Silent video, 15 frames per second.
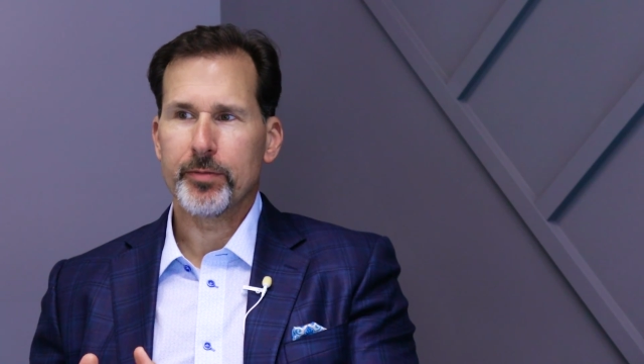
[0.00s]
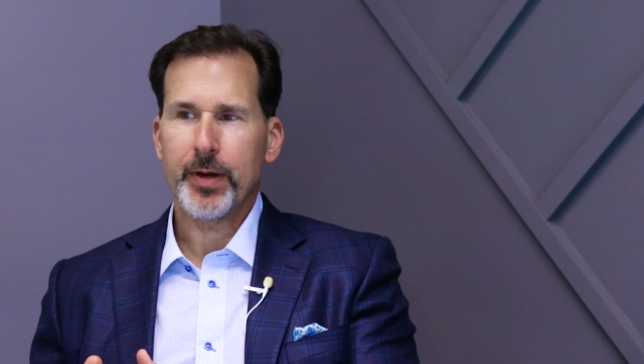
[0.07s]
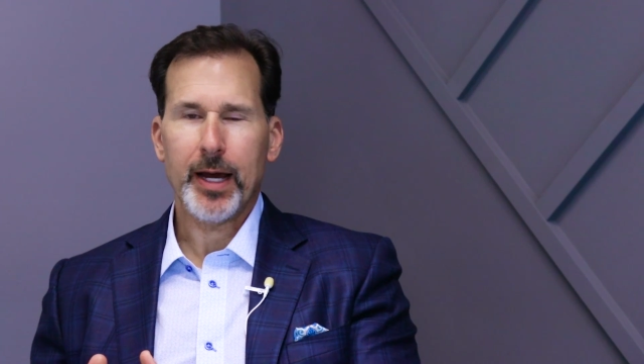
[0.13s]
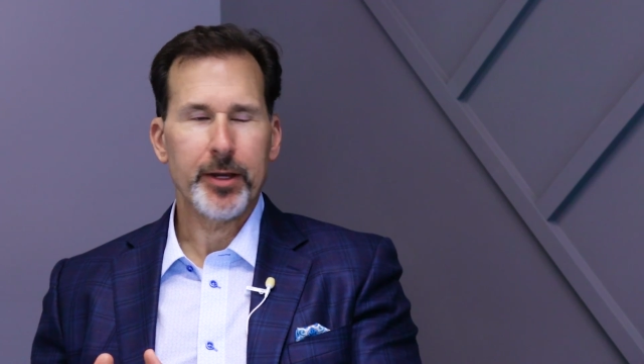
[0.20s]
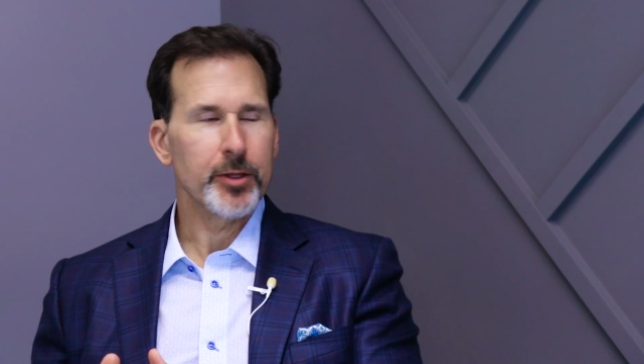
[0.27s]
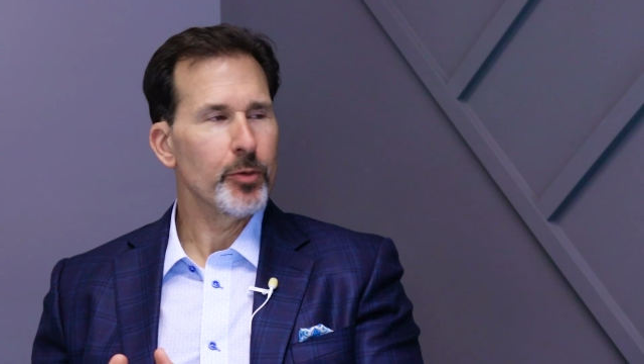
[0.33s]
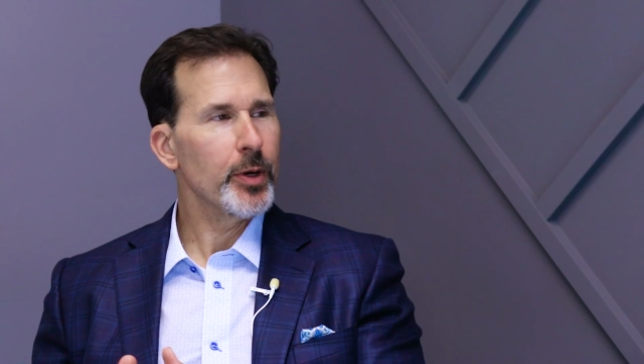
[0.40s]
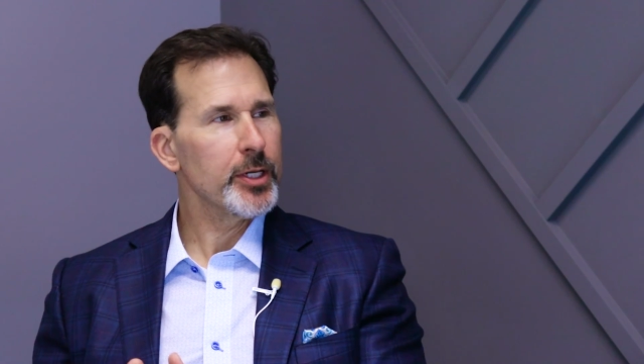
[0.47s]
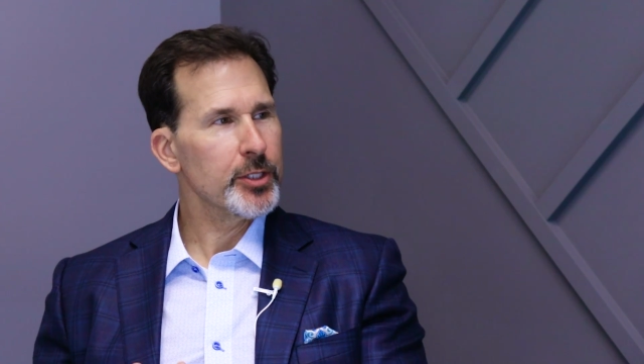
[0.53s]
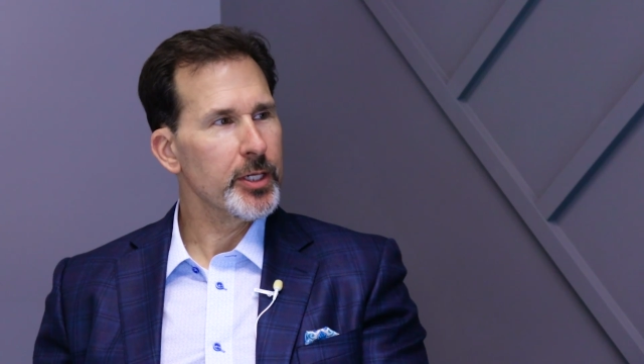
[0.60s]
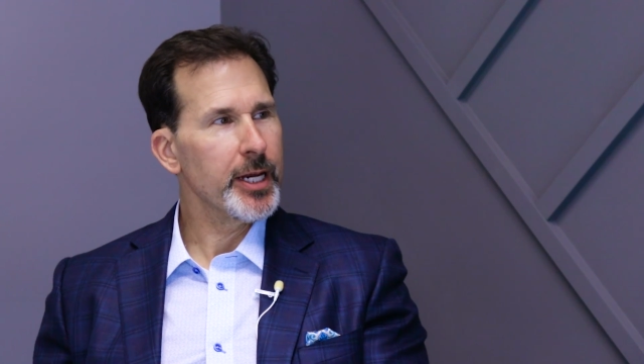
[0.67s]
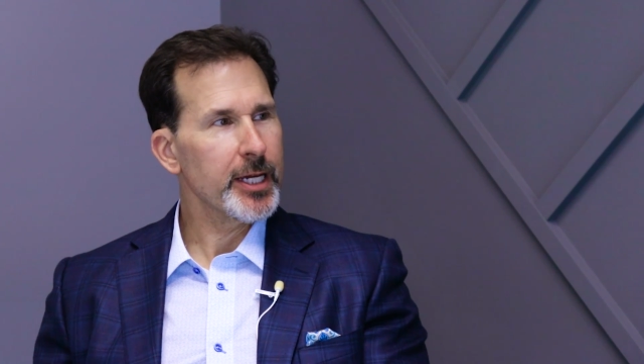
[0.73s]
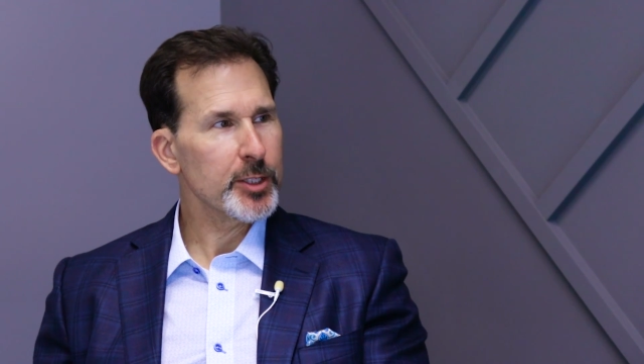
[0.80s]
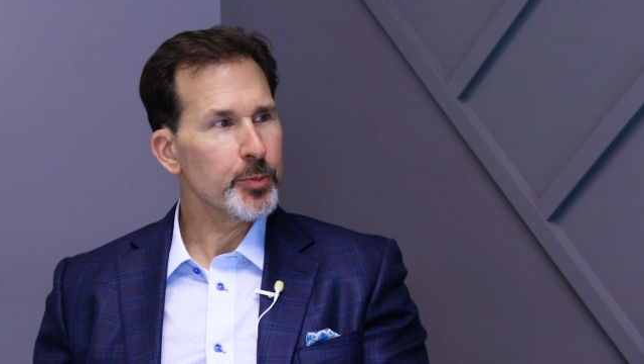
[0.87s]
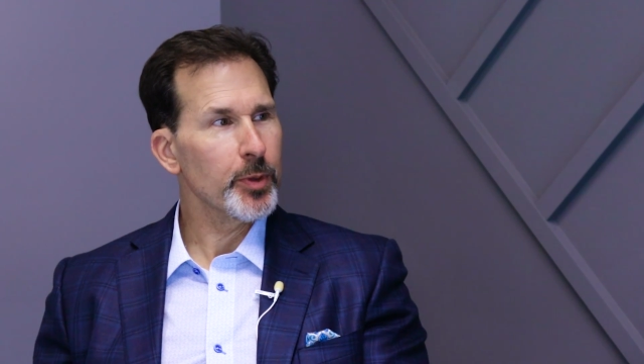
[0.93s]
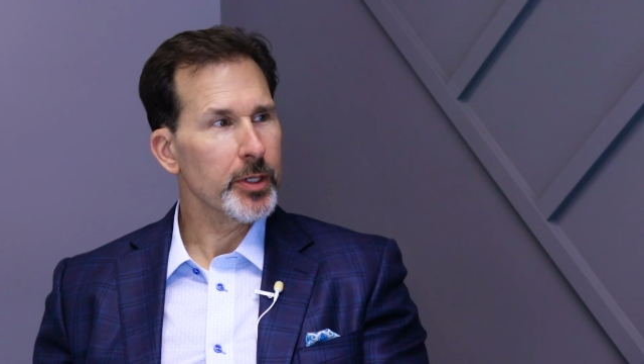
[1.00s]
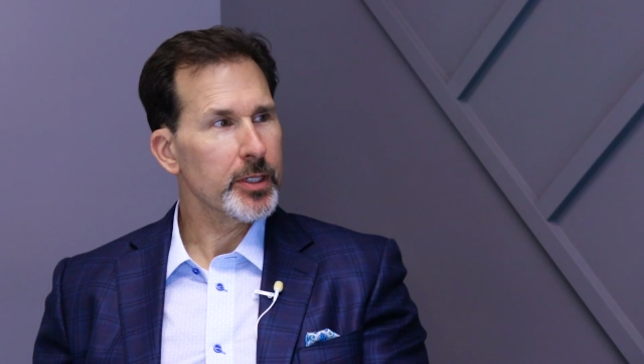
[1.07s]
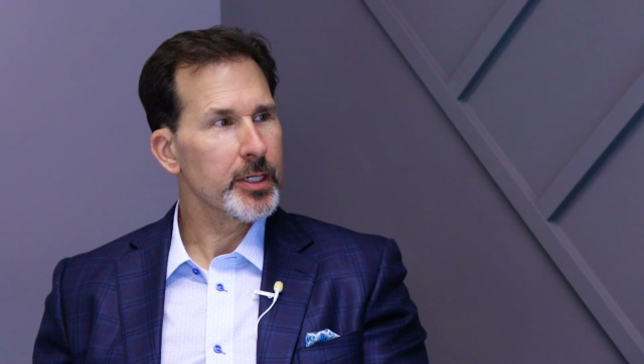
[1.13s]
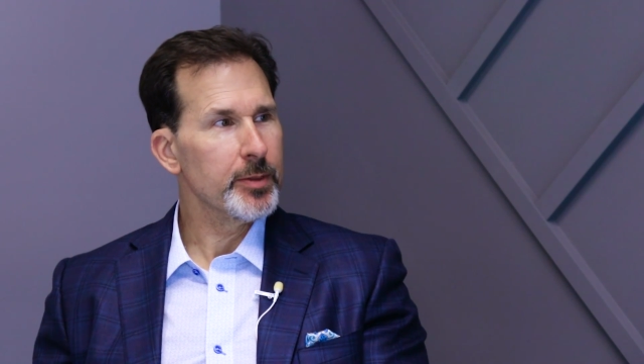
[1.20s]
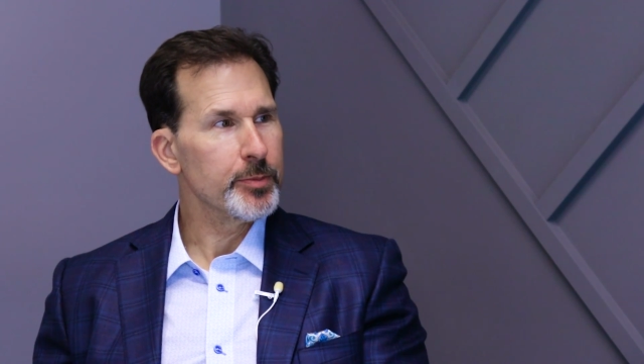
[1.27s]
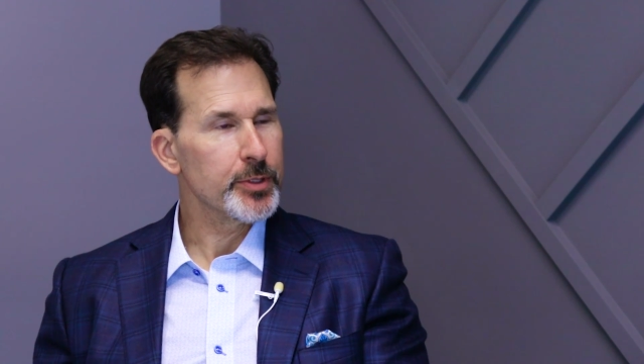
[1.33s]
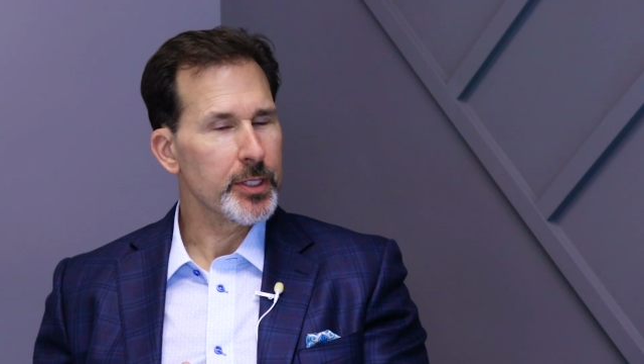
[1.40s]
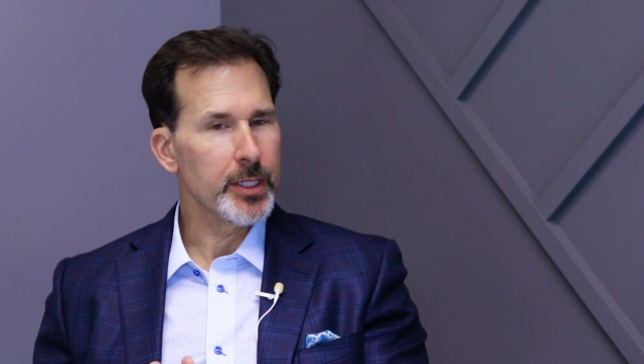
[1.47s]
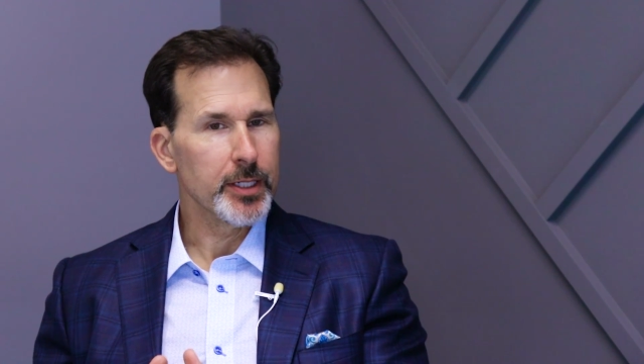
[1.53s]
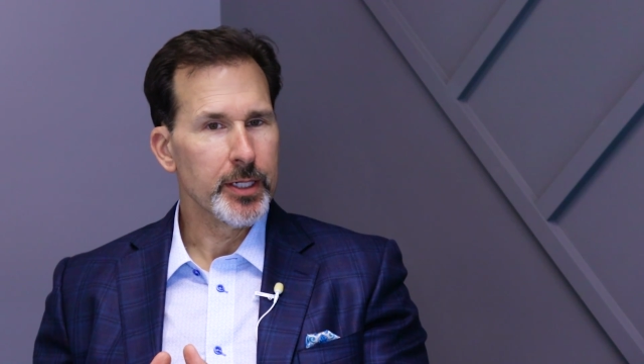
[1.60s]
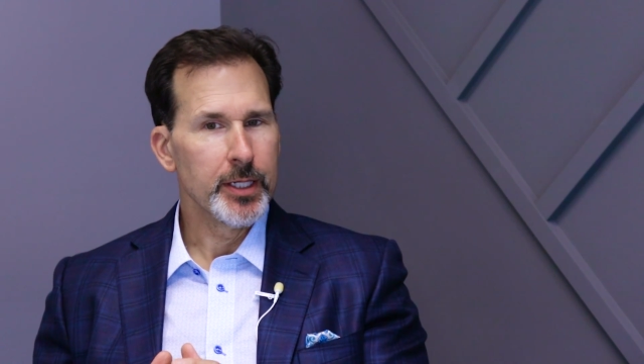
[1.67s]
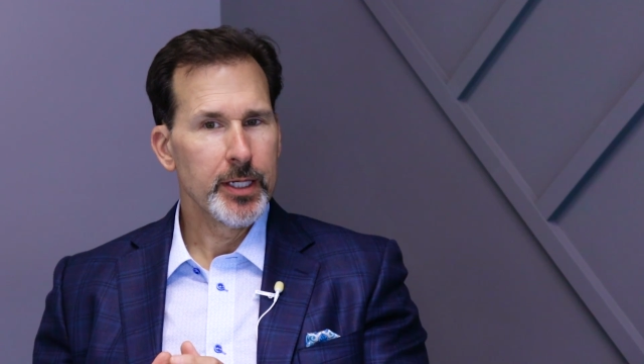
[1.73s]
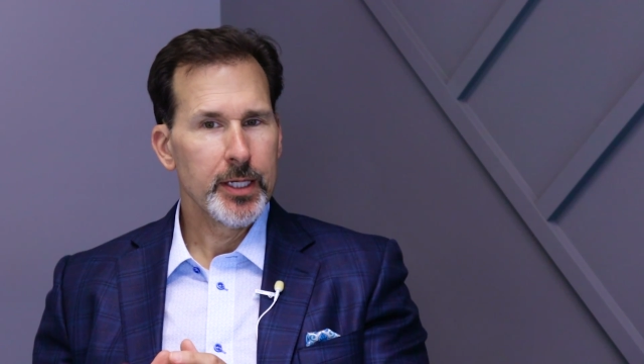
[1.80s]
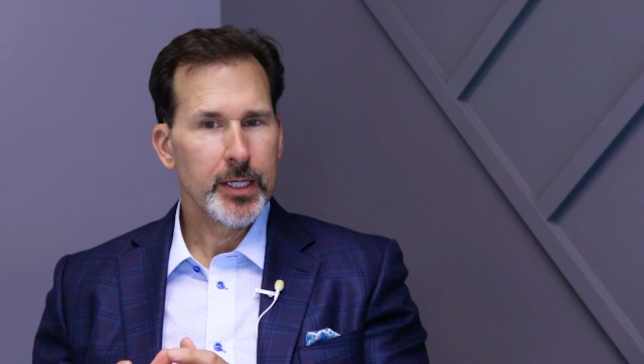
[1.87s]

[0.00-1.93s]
valuation expert comes in.